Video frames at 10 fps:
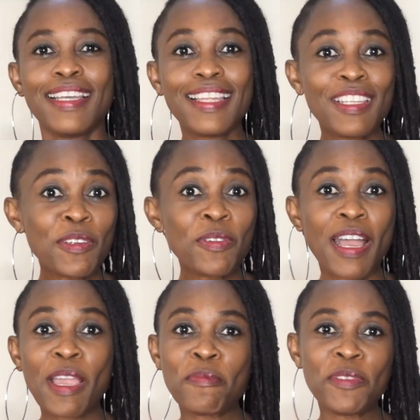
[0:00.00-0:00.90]
Hello,
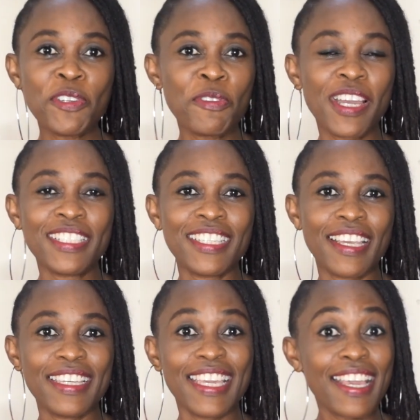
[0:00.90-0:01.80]
I'm Niro
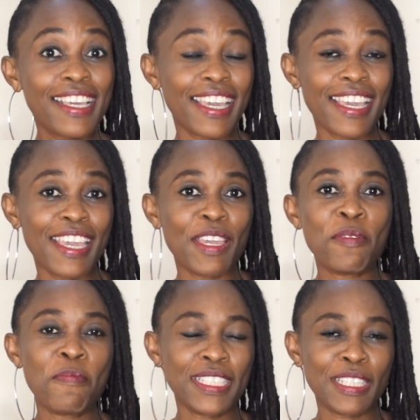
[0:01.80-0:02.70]
Ajayi, aka
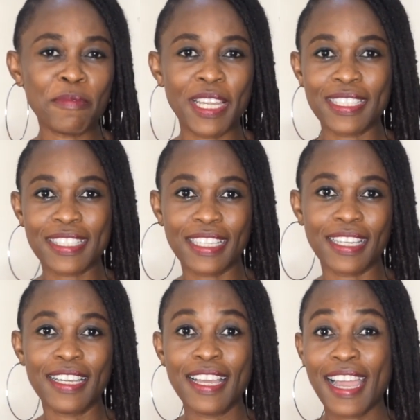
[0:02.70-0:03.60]

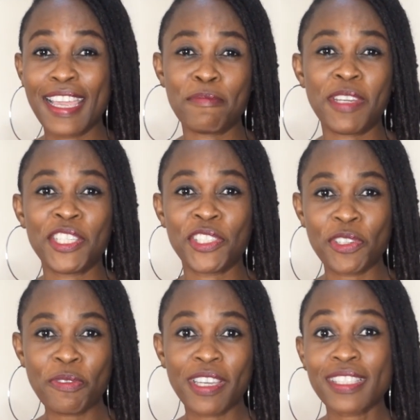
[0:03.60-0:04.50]
Madamlandseller. I am
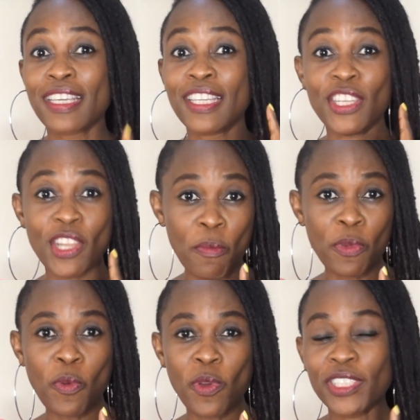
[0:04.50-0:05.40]
Nigeria's
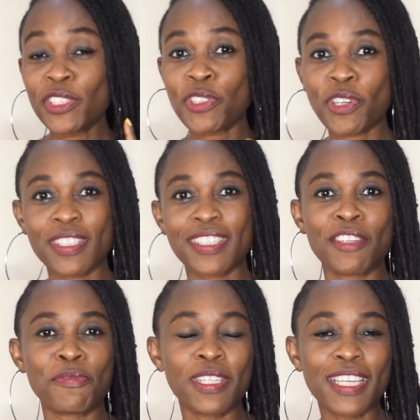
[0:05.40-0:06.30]
#1
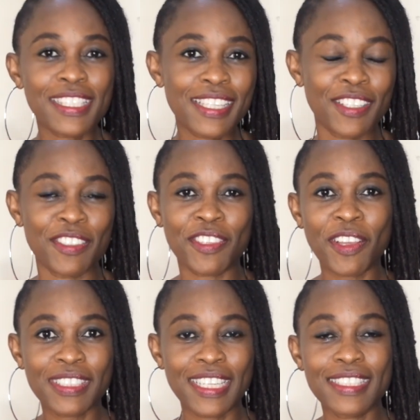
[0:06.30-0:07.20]
trusted real estate
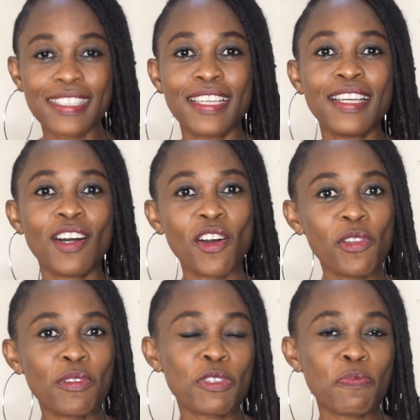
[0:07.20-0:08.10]
consultant,
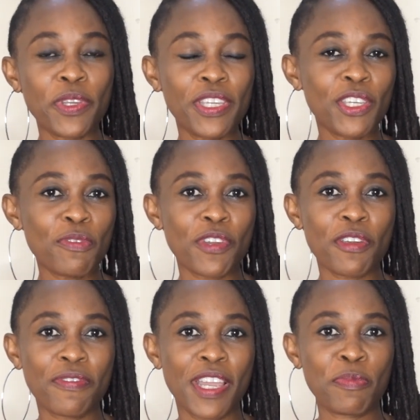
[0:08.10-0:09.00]
always bringing you
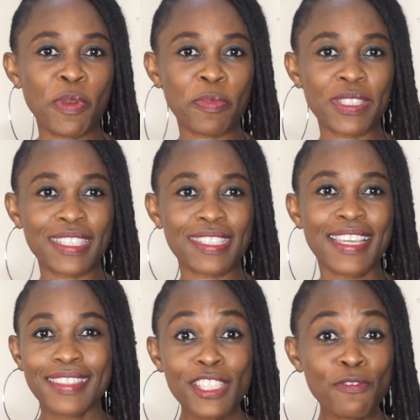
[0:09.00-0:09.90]
verified properties.
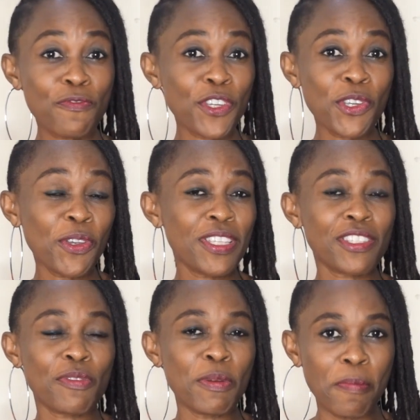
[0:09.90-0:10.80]
This video is
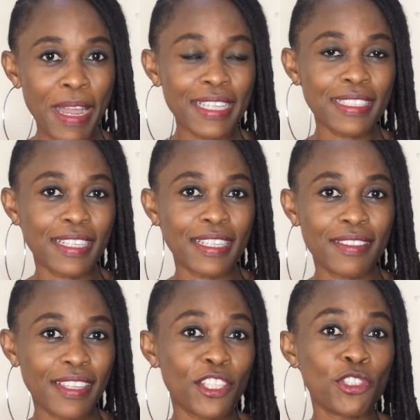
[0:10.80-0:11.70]
a reminder
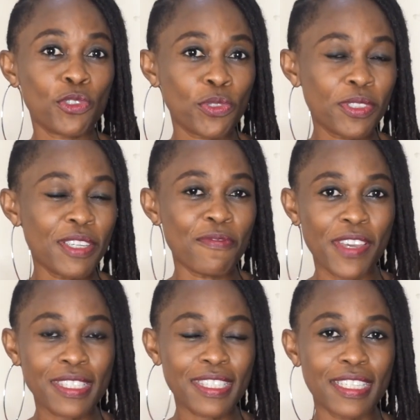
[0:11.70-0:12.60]
that you should
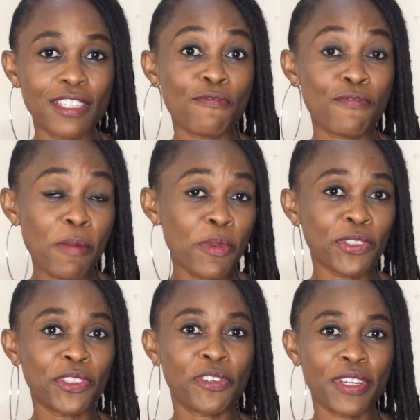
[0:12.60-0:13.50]
invest in the
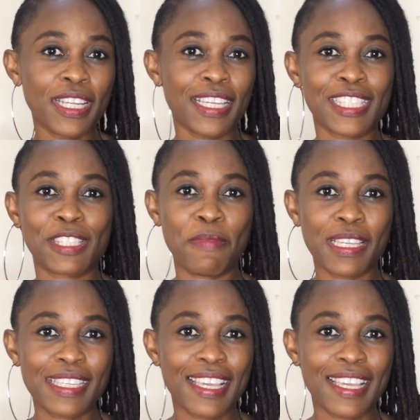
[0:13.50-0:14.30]
Fairmont Green and Smart